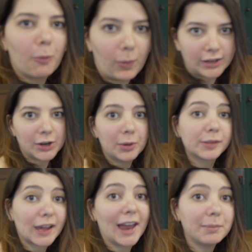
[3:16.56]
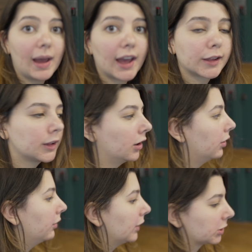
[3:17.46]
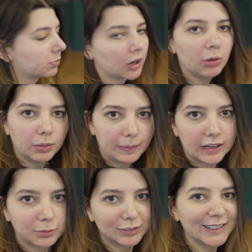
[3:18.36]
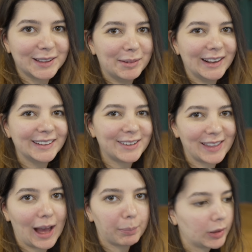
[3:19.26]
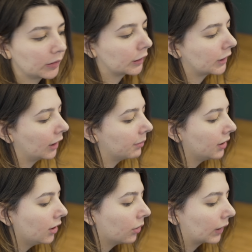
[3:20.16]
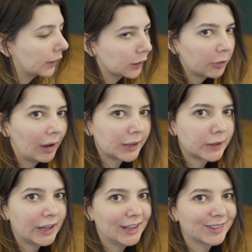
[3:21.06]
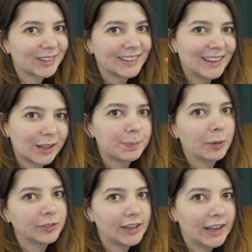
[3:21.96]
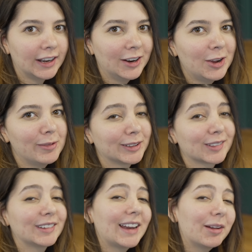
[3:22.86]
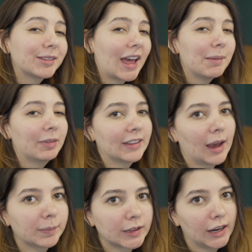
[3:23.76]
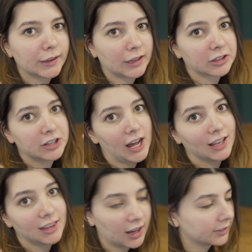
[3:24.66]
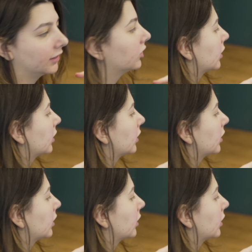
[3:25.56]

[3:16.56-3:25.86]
Windows and Mac, so Vision Pro would be completely limited to the Apple ecosystem, whereas the Quest is less built in, which is a downside, but the upside is that you're not locked in